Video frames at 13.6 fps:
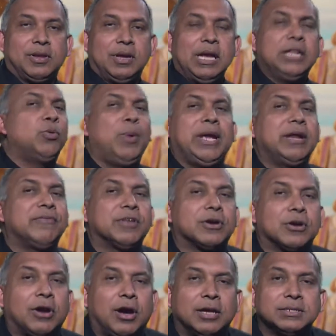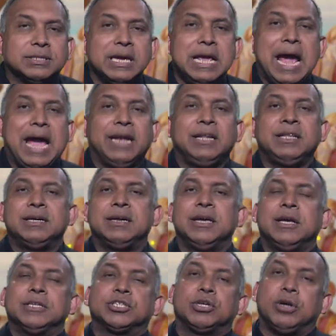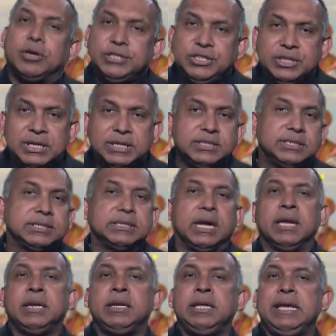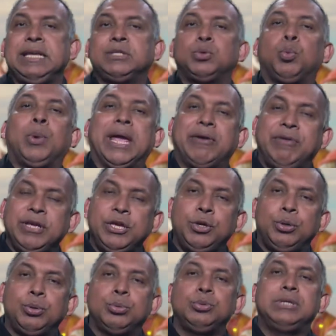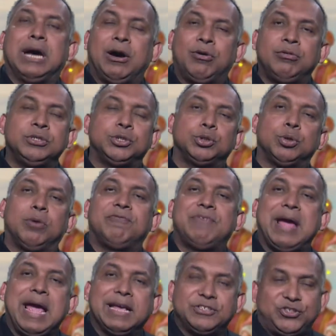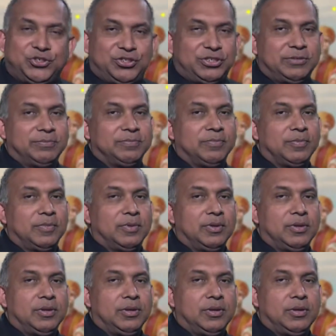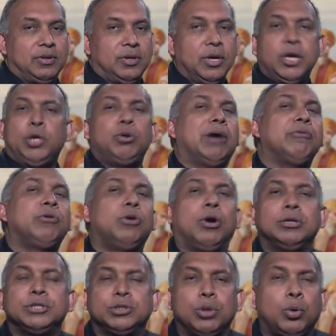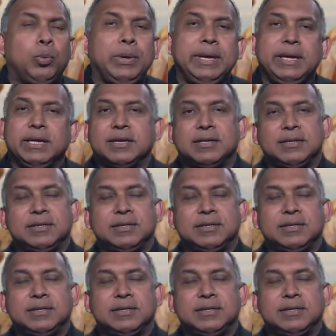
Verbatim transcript: The weight of the cross and the scourging sun is wearing you down so fast. You have grown so weak.